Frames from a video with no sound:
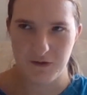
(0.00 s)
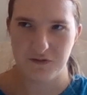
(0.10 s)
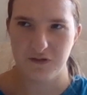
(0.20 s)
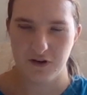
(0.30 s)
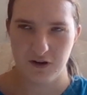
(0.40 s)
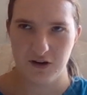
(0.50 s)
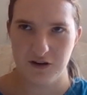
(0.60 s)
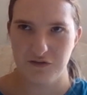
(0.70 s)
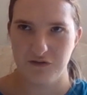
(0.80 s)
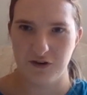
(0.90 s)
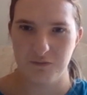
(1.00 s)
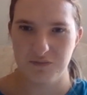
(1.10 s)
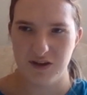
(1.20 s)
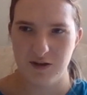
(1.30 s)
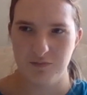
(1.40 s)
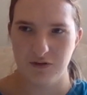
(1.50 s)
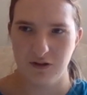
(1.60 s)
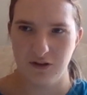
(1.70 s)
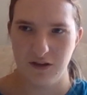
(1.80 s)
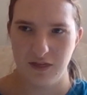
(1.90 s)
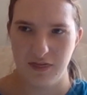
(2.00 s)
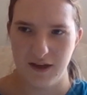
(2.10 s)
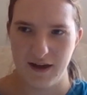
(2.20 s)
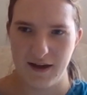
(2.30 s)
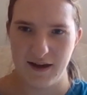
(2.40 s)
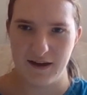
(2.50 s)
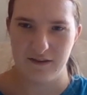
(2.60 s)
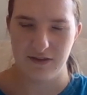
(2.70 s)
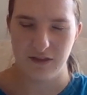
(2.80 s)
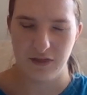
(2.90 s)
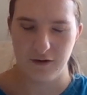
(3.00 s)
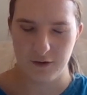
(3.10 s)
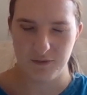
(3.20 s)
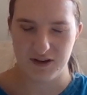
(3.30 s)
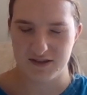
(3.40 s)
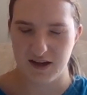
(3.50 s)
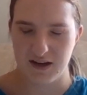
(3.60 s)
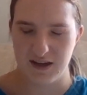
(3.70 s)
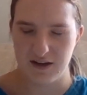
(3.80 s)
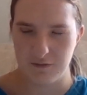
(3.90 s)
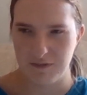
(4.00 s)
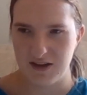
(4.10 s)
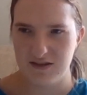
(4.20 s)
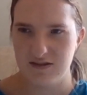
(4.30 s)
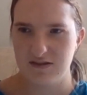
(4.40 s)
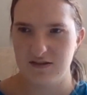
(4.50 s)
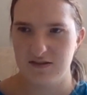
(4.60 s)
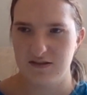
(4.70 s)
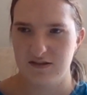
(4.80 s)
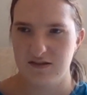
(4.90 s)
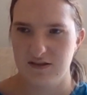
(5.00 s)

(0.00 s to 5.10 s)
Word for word: Um, I've heard from people that the third book is kind of hit or miss